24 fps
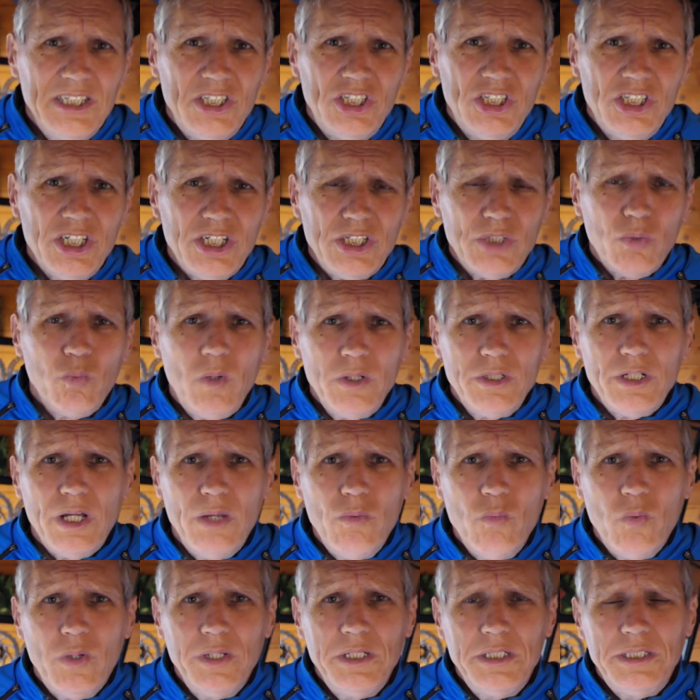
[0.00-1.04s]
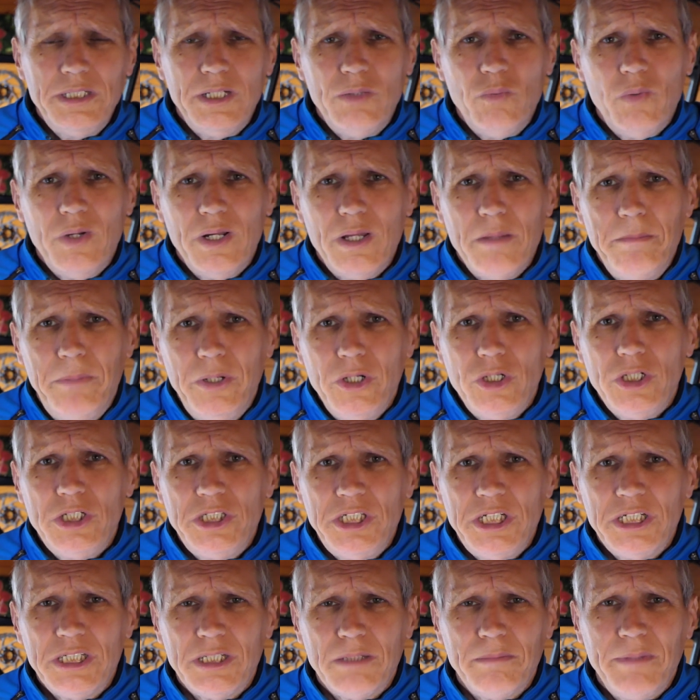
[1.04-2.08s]
is just what I wanted when I
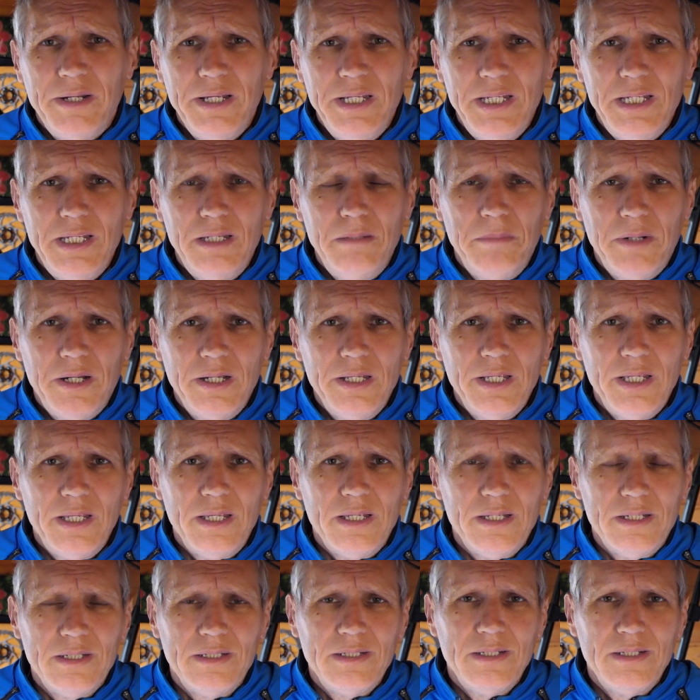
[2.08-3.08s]
purchased my e-bike.